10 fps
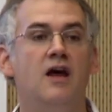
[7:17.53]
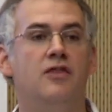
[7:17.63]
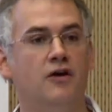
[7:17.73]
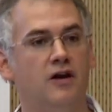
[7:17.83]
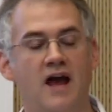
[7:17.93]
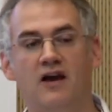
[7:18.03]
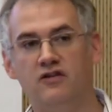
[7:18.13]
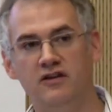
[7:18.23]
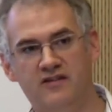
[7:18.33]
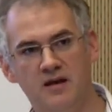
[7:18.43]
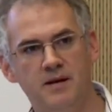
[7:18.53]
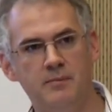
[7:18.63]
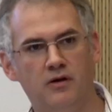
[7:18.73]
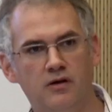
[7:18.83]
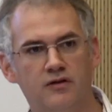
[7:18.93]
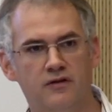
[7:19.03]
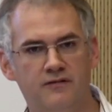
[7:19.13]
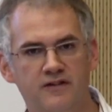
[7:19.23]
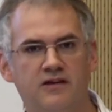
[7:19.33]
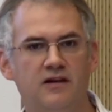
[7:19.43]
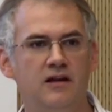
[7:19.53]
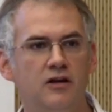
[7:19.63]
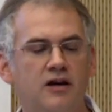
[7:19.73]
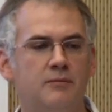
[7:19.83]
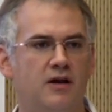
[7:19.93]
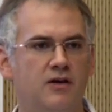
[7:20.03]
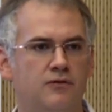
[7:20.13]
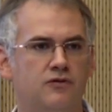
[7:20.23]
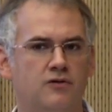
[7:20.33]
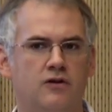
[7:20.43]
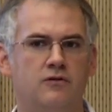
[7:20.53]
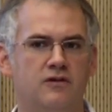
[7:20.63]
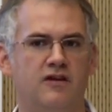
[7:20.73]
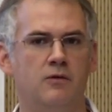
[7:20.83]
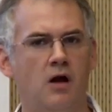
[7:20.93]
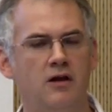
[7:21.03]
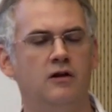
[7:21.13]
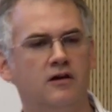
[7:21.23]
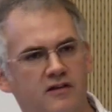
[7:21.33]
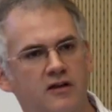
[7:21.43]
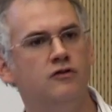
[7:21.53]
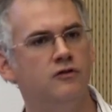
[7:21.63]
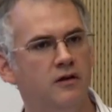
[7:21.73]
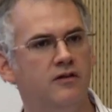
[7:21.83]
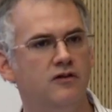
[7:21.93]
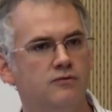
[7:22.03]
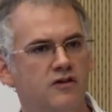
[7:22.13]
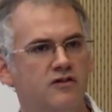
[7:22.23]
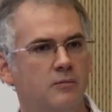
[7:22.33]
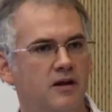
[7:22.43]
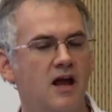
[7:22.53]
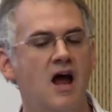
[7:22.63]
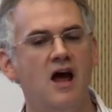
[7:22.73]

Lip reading: they're going to actually send people over to physically look at my infrastructure and say, well, it looks like you're doing things reasonably.